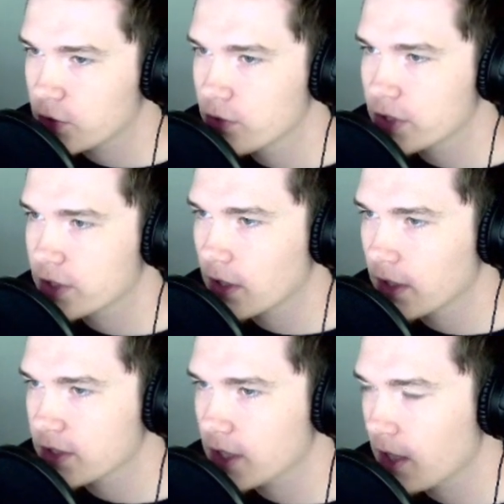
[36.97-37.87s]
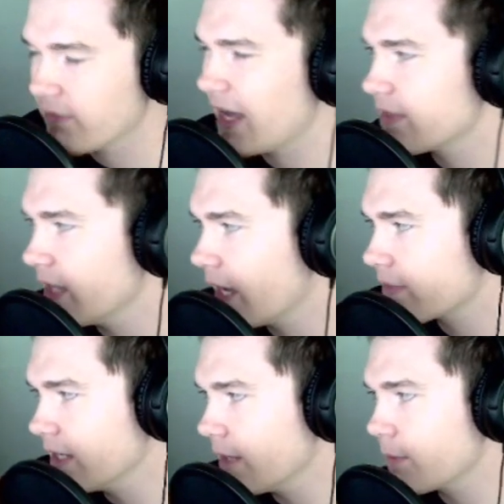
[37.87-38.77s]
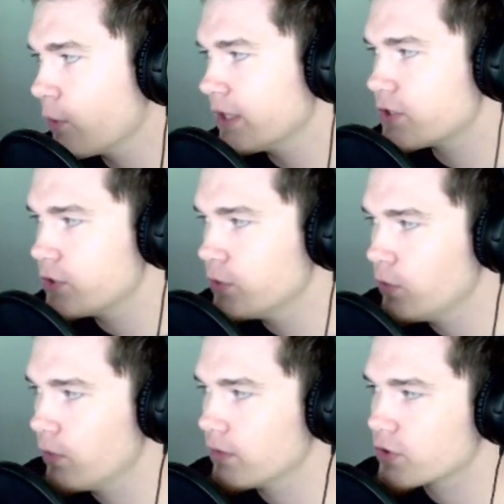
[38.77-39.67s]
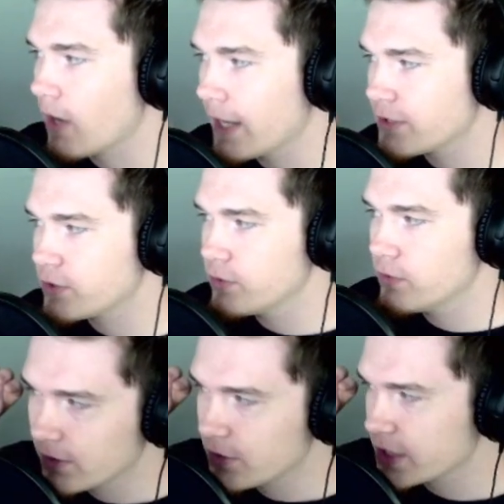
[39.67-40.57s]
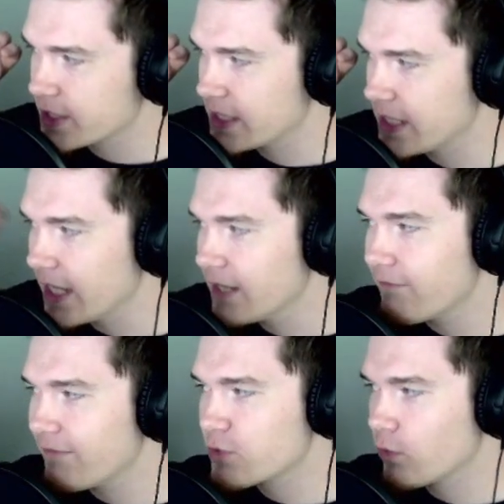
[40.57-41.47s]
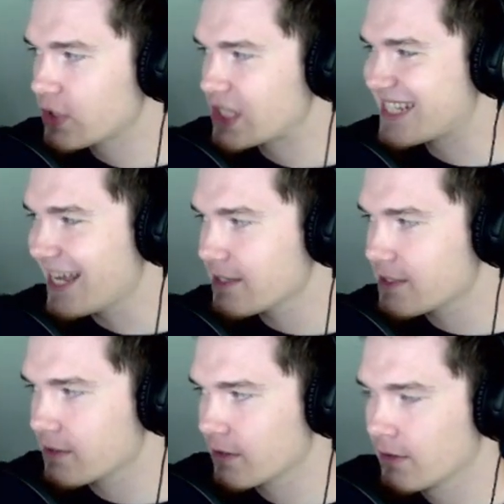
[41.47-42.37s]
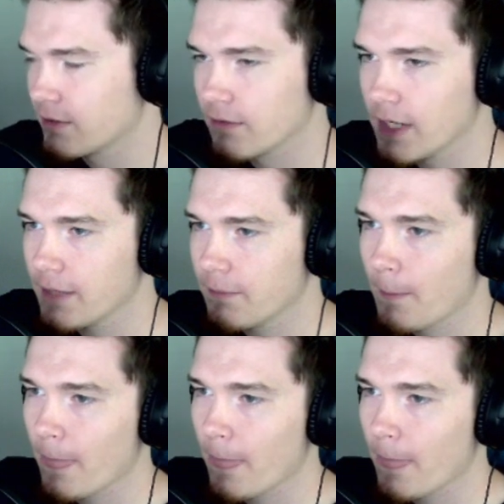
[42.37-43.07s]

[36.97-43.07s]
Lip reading: start us off, I think I'm going to try to just the individual sets, right?